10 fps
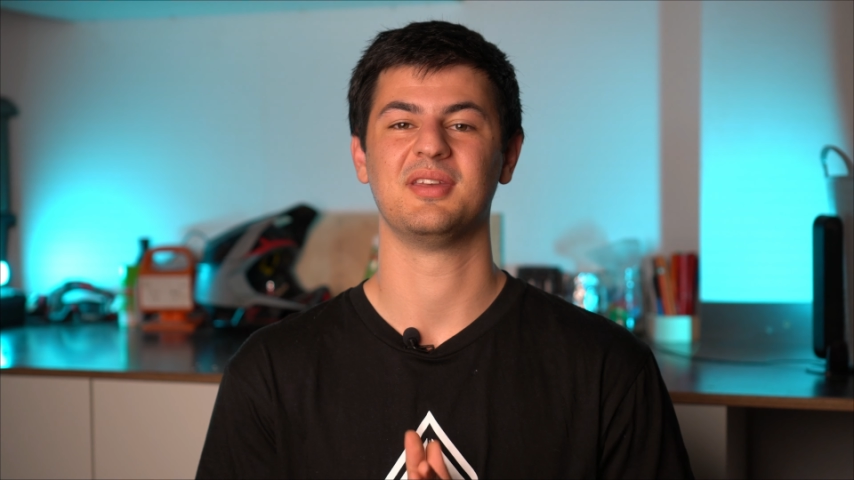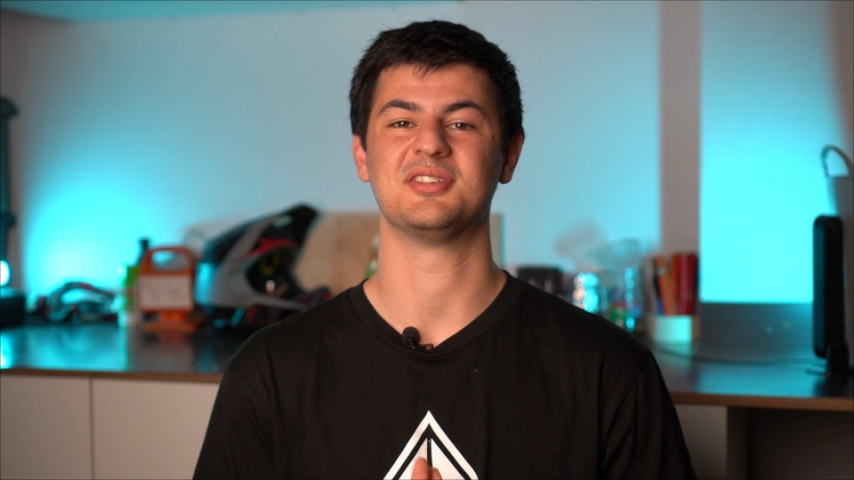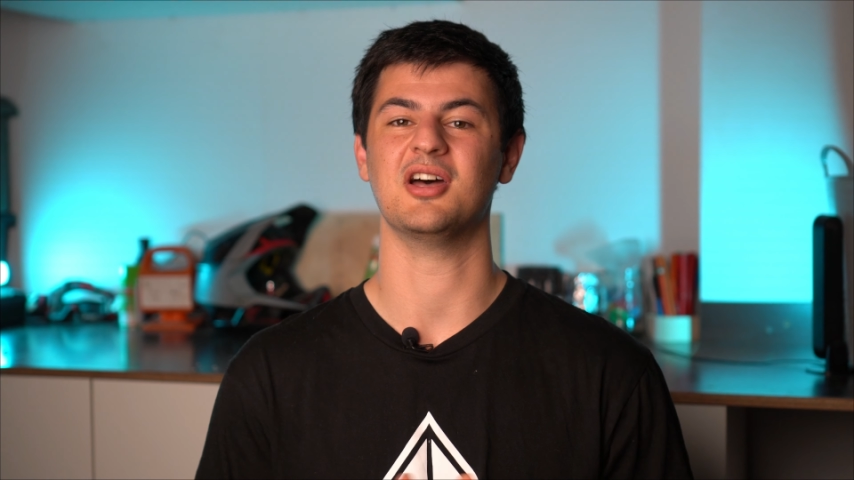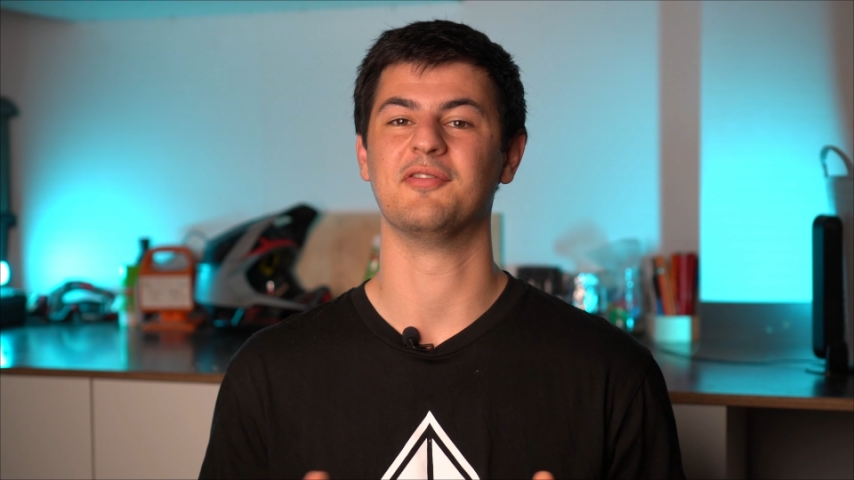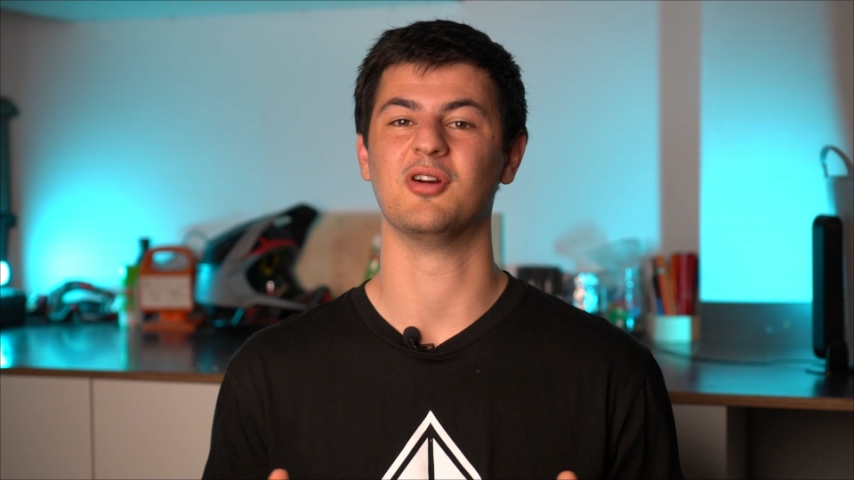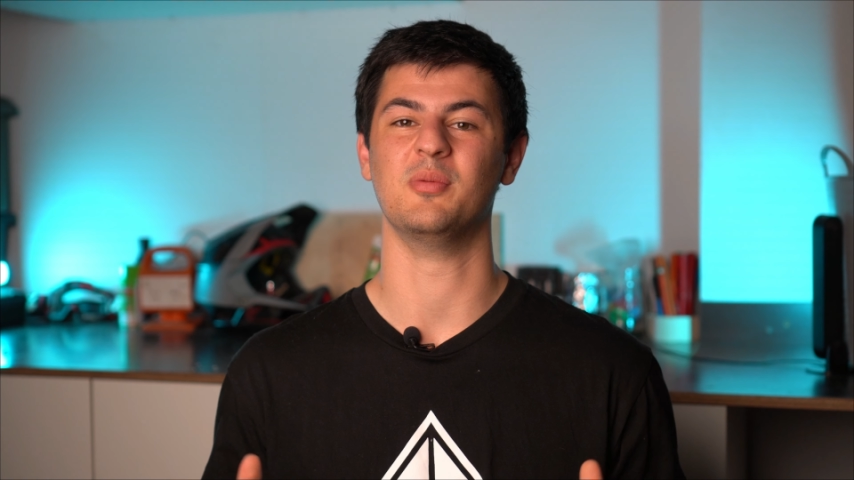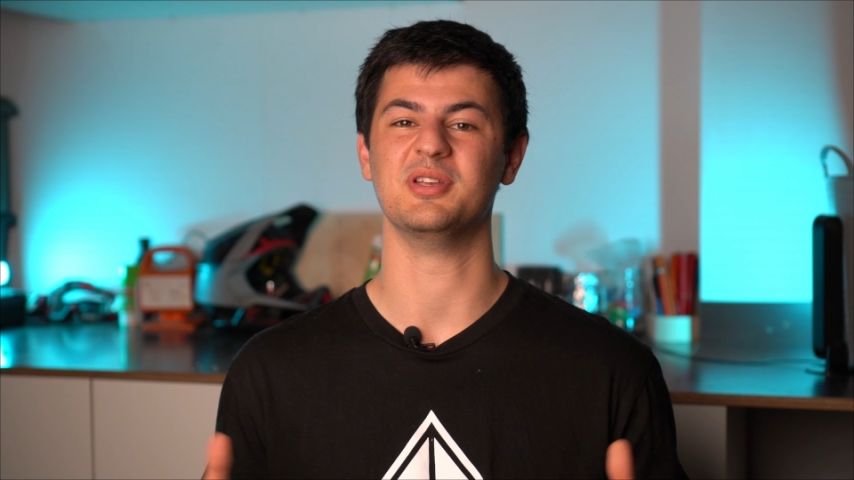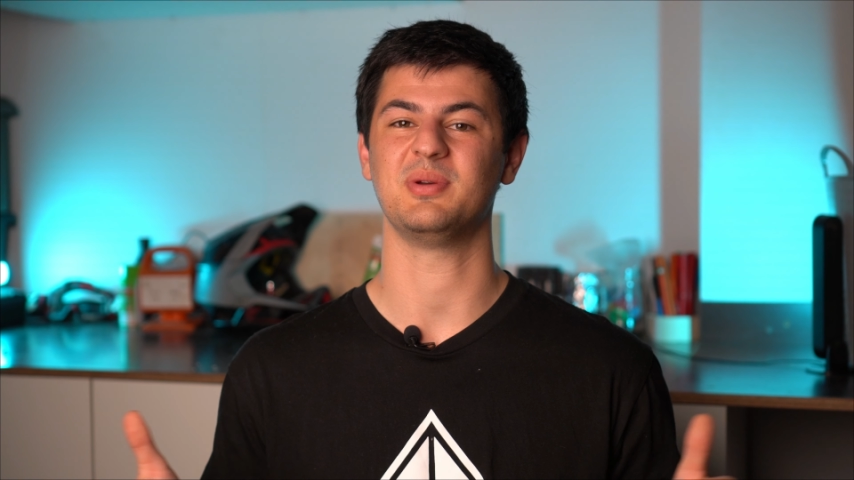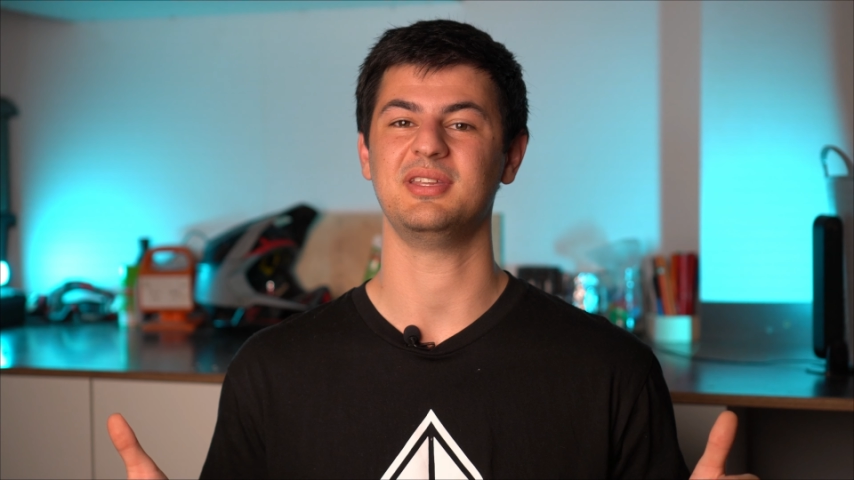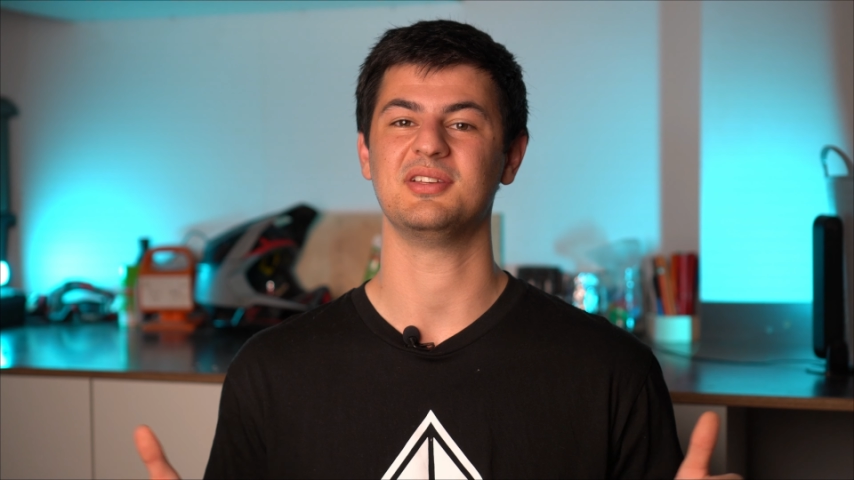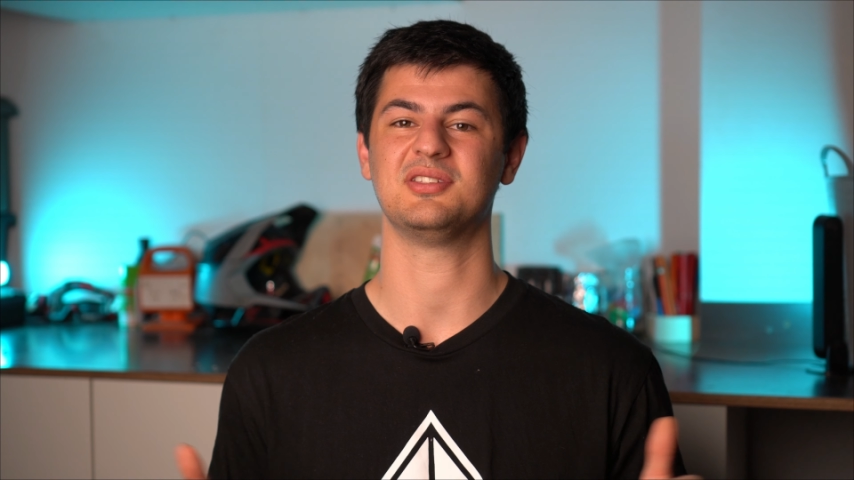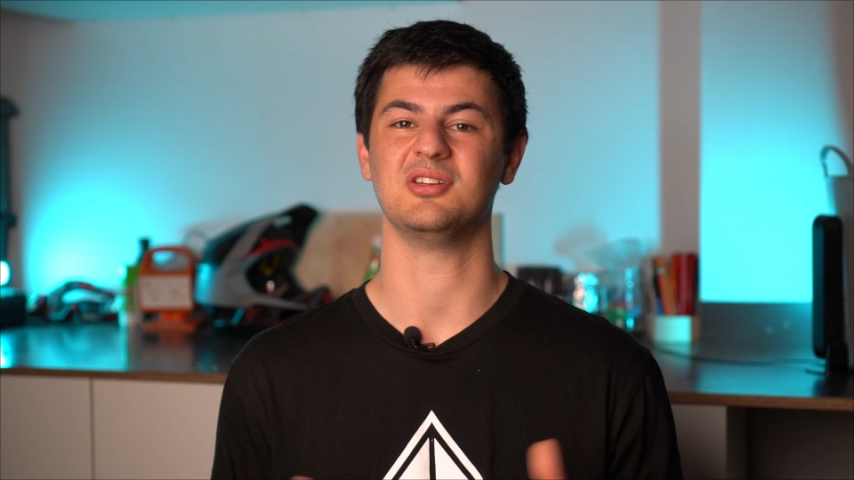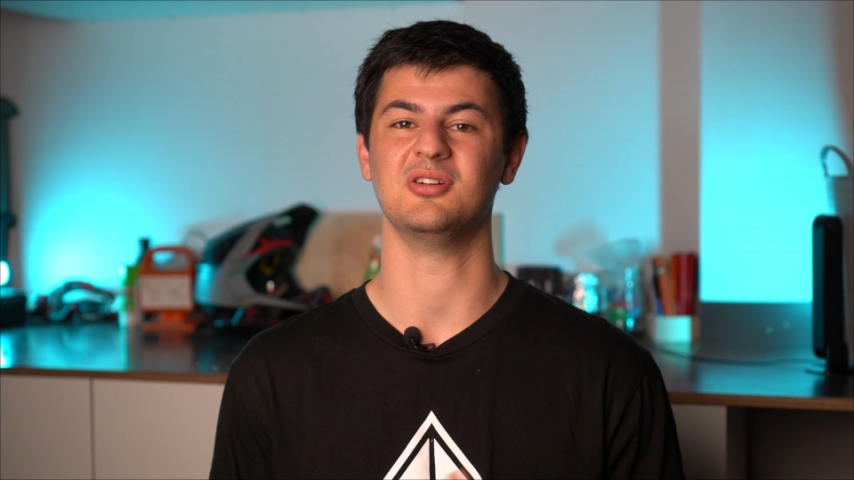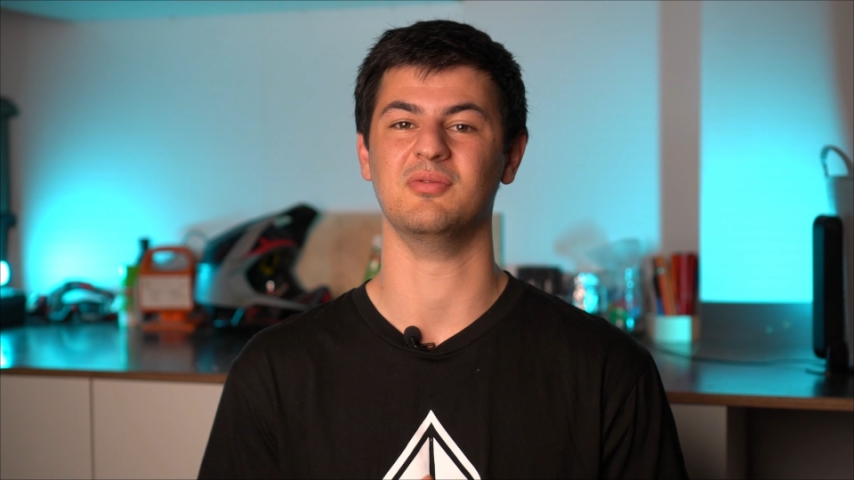So overall, between those two,